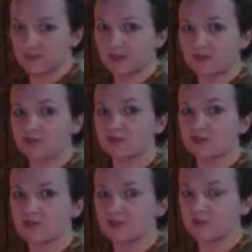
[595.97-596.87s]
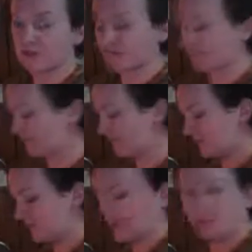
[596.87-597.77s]
Jars
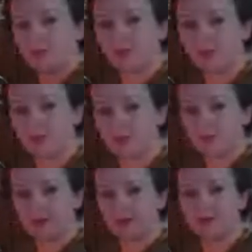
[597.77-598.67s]
are my favorite thing.